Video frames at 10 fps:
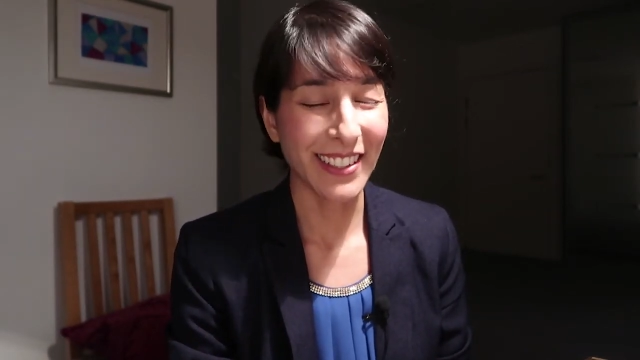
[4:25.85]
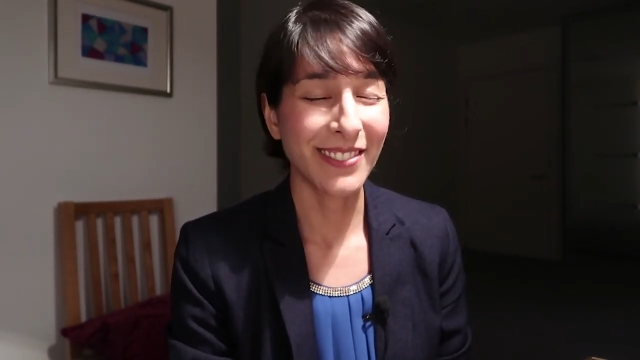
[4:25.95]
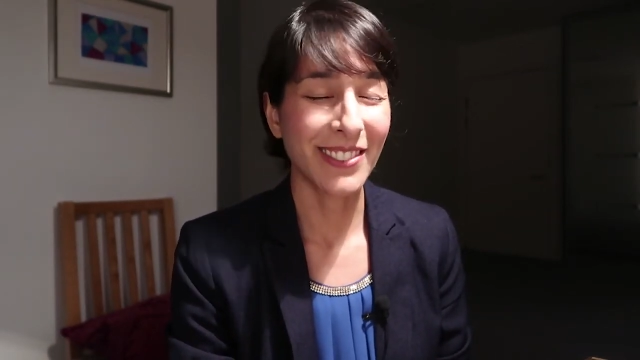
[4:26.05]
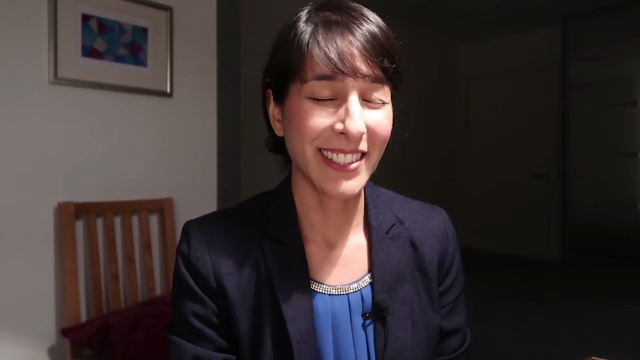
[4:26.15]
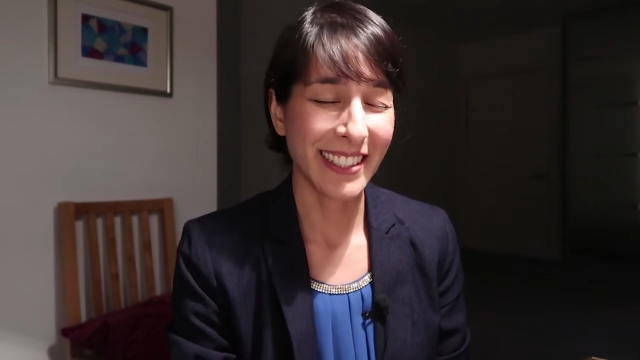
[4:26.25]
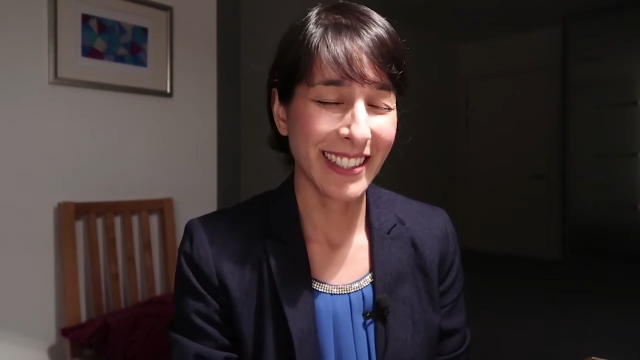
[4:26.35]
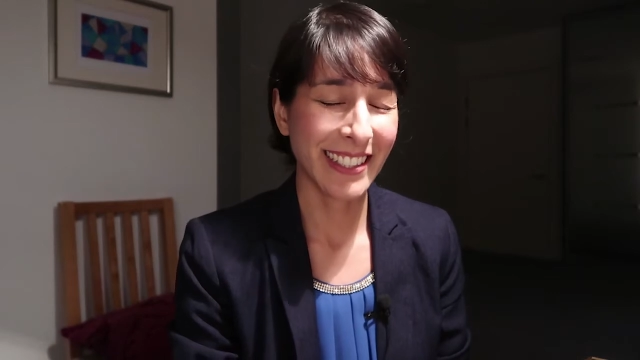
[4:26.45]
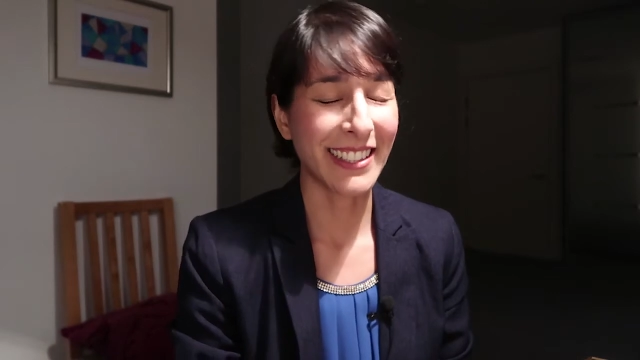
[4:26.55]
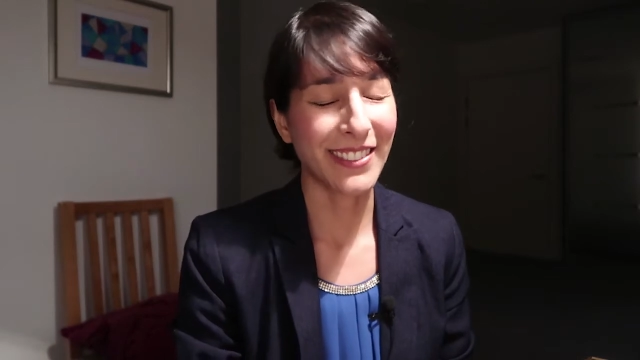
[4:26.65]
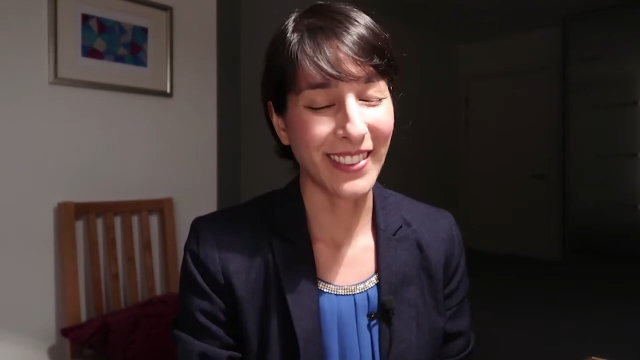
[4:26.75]
I
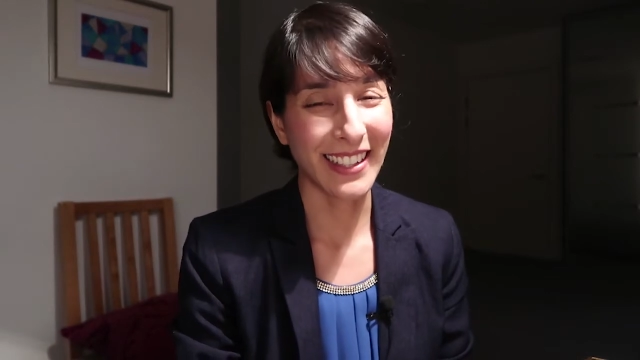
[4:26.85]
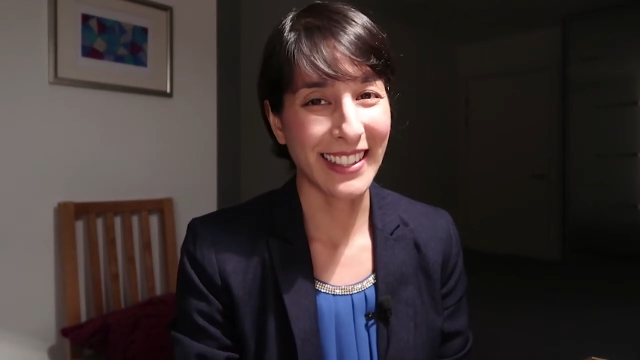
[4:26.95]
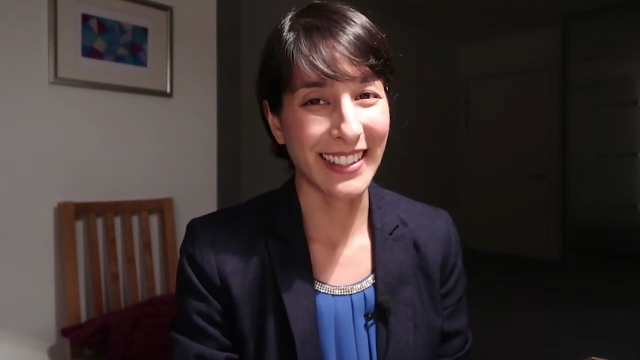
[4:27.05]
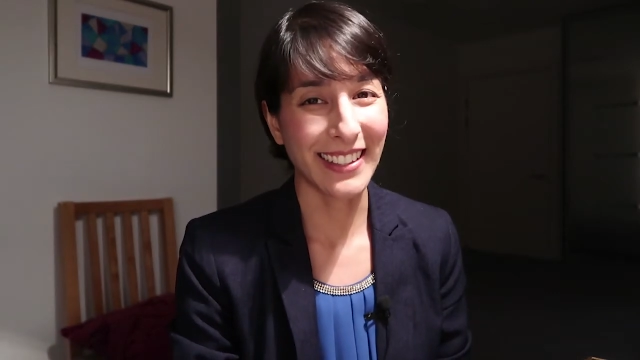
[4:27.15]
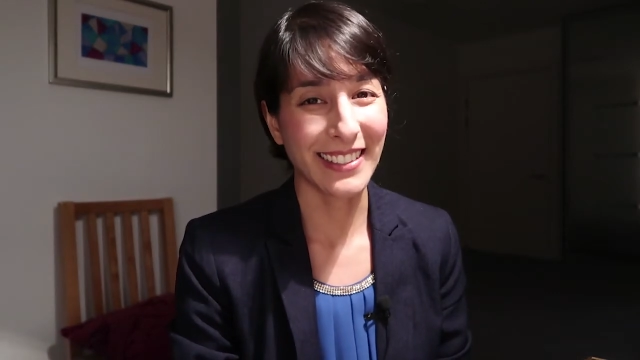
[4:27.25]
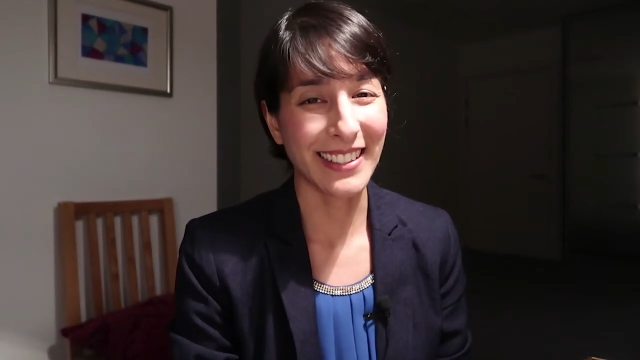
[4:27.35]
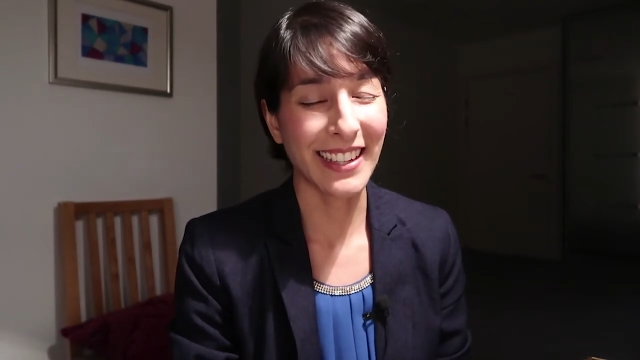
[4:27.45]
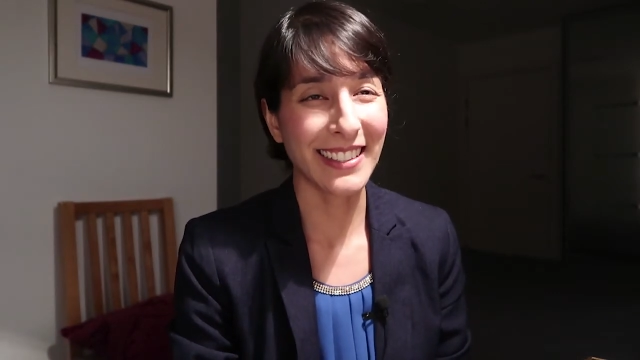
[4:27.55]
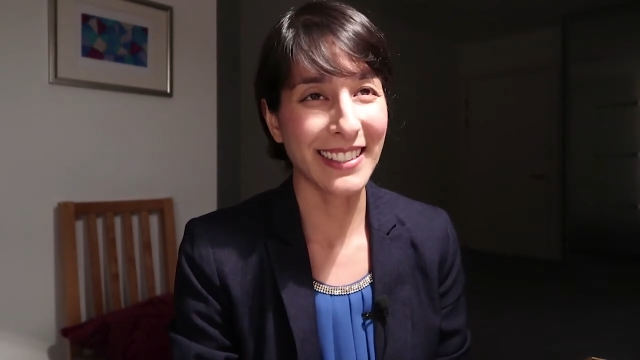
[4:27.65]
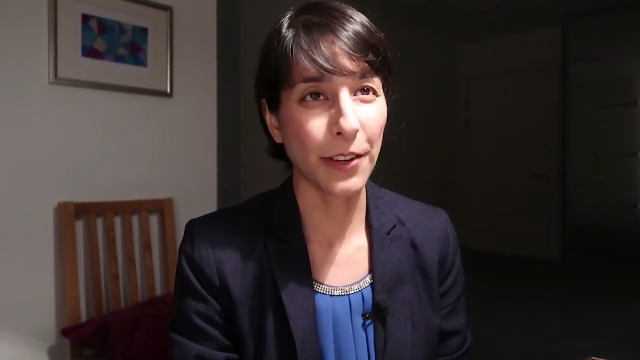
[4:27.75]
really love that. That's,
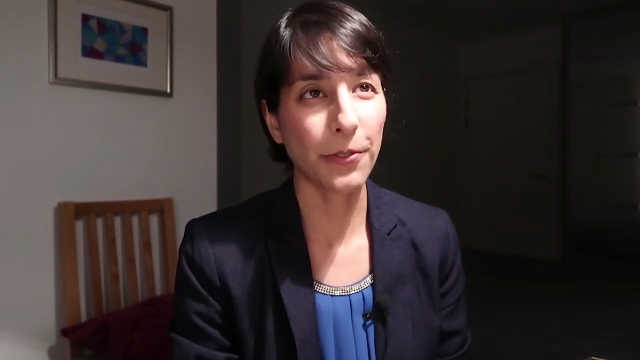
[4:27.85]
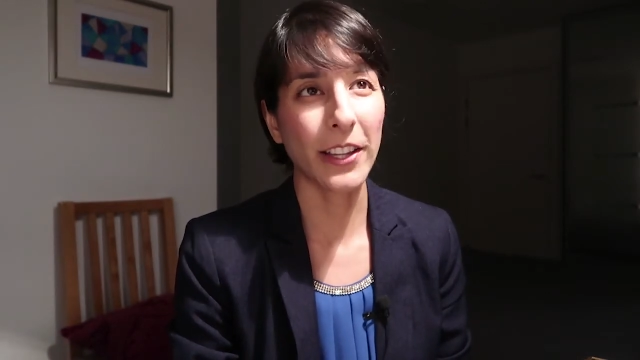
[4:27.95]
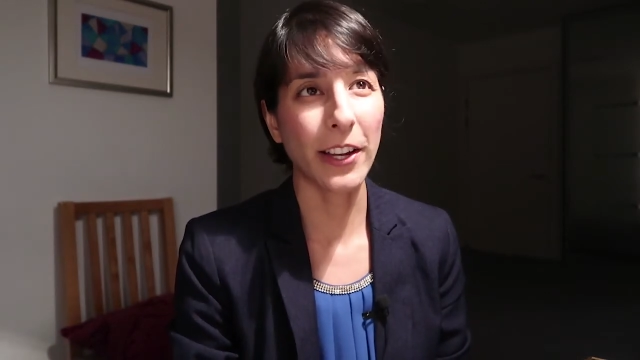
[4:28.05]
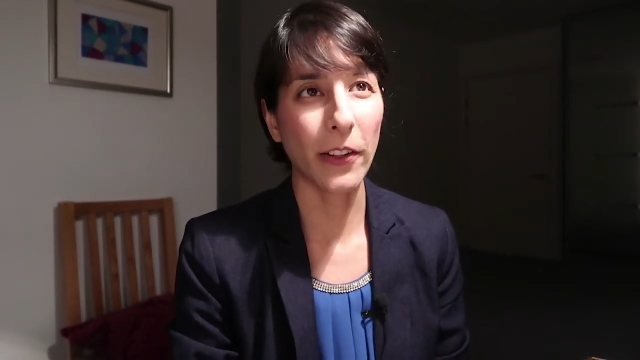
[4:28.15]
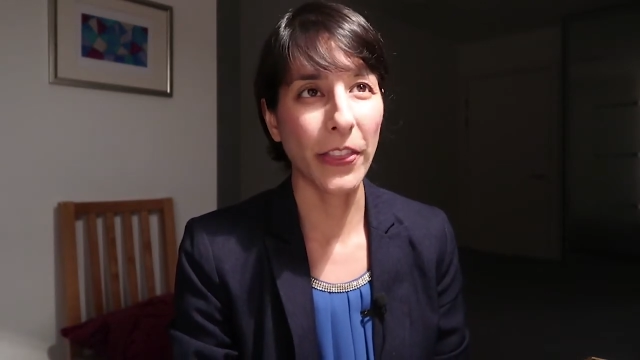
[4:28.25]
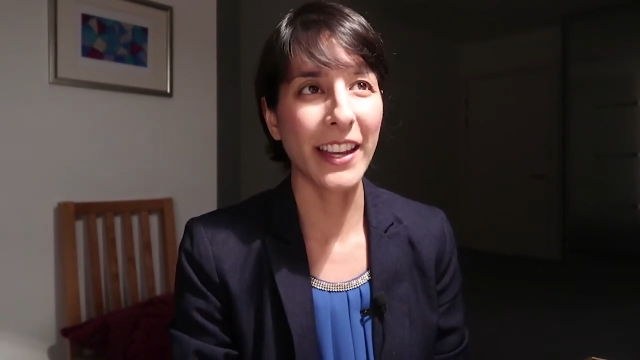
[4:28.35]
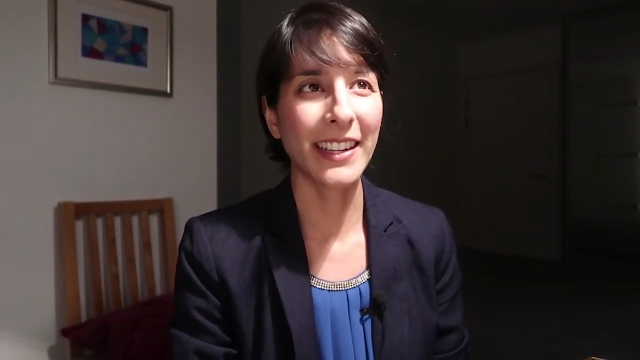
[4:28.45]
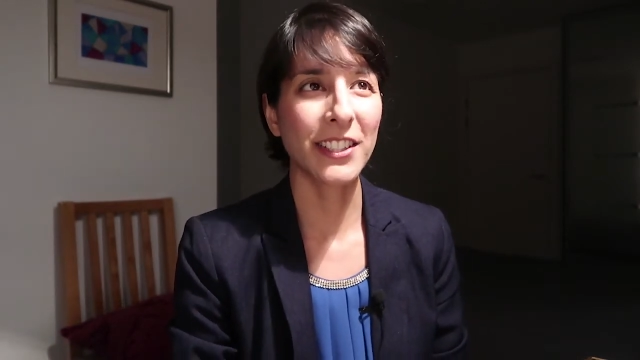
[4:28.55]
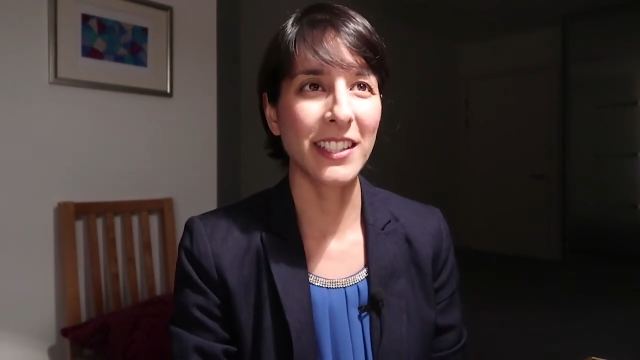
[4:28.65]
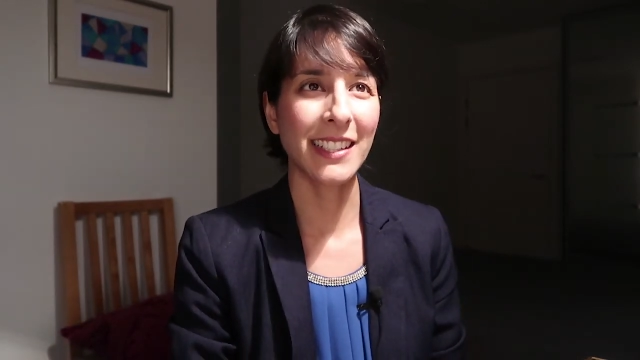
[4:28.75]
that's definitely got the
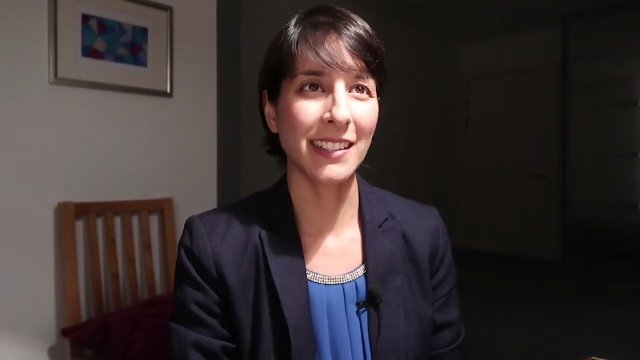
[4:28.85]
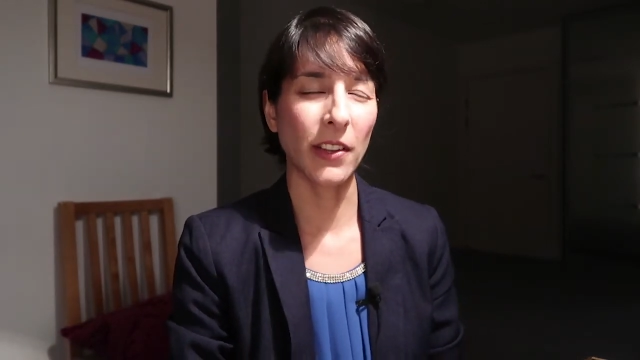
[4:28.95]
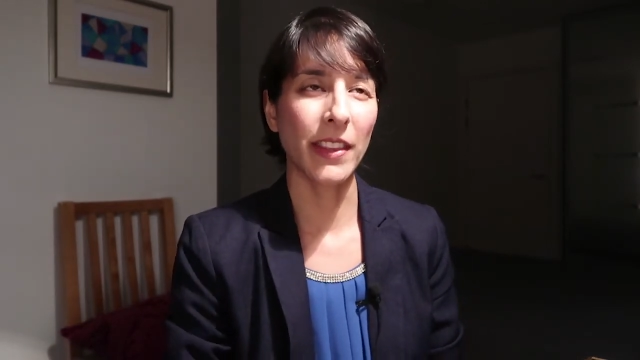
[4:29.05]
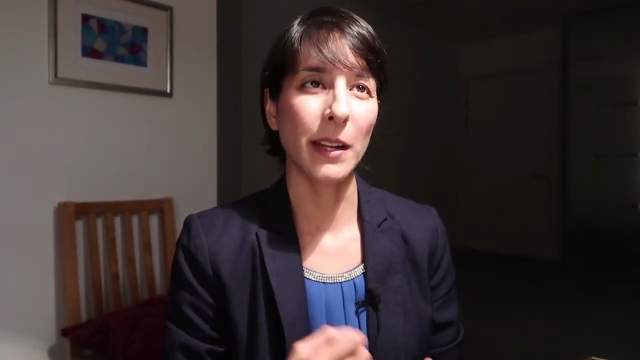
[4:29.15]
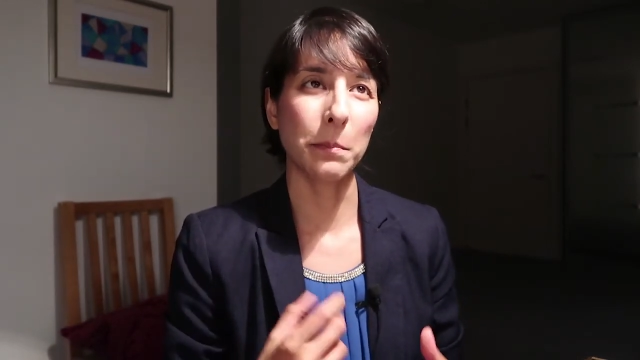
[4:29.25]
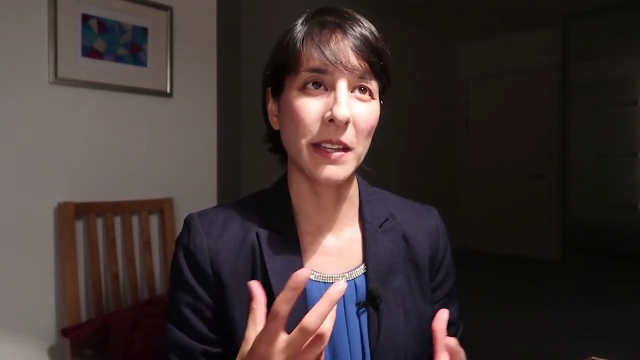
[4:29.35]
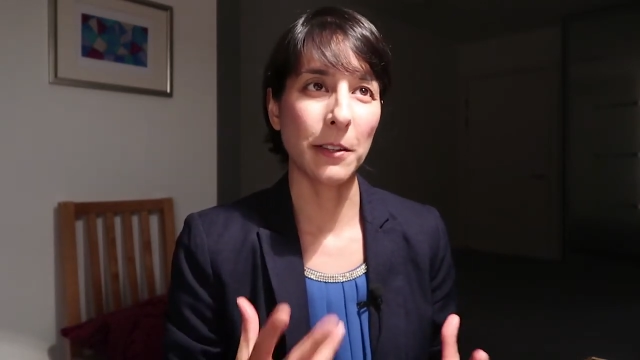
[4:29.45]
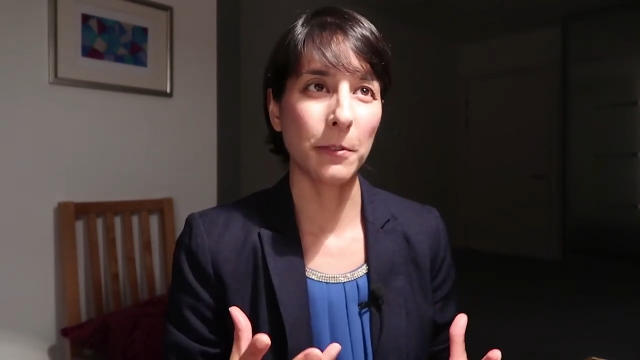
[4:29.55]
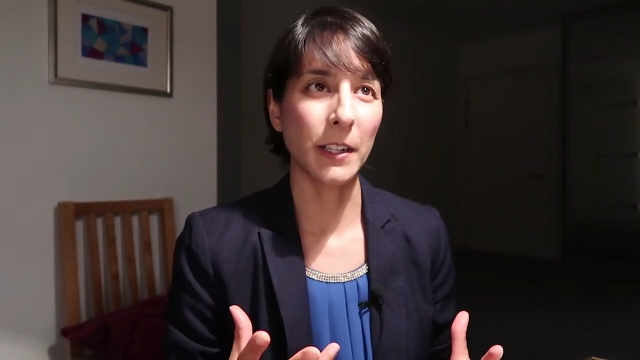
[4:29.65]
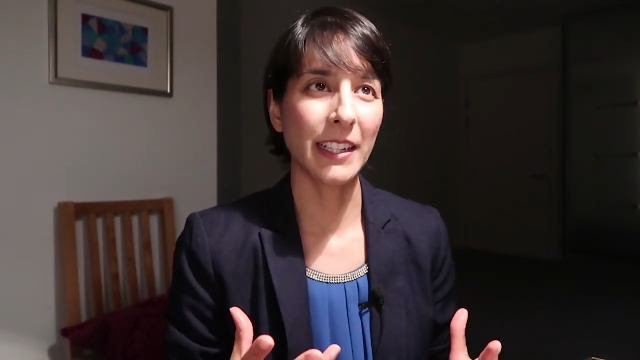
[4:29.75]
energy, it's got that
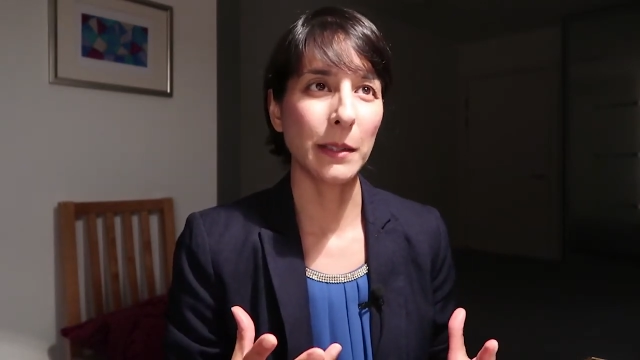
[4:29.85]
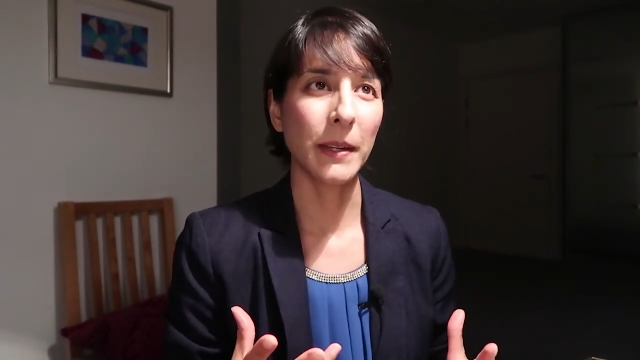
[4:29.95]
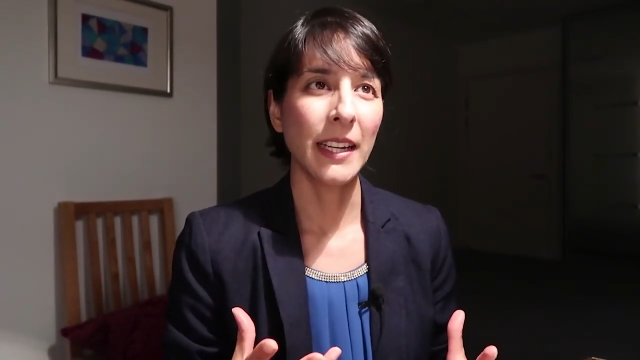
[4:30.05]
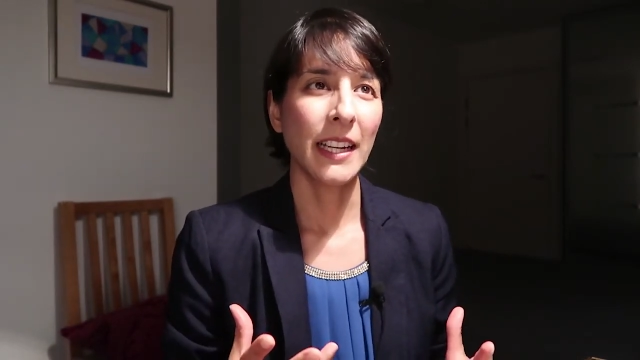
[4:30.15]
upbeat vibe.